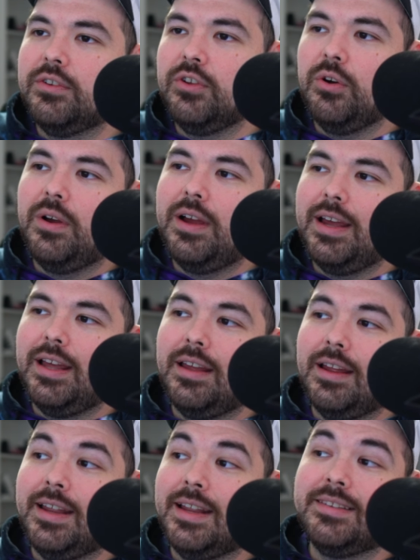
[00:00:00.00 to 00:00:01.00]
So
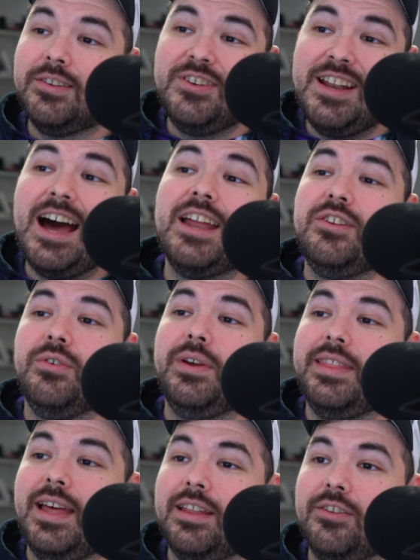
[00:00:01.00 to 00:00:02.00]
I guess they're not
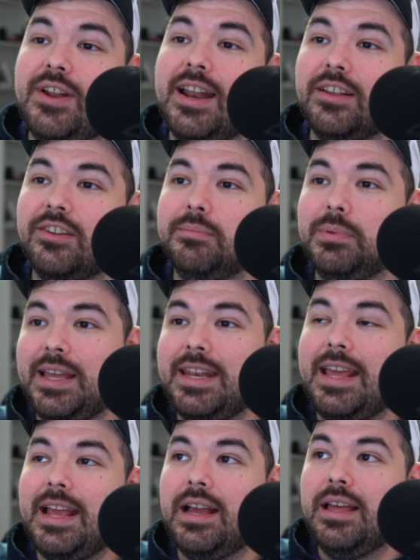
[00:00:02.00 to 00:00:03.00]
doing that. They're not
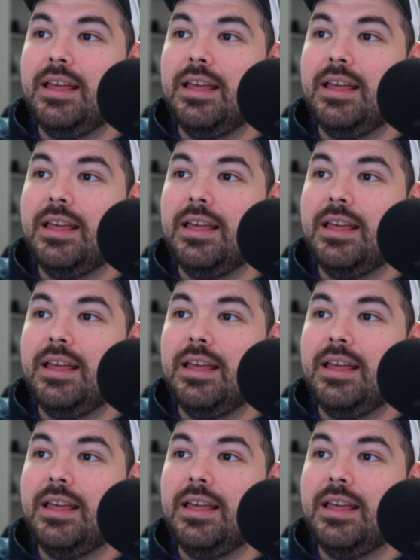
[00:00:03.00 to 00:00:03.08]
explaining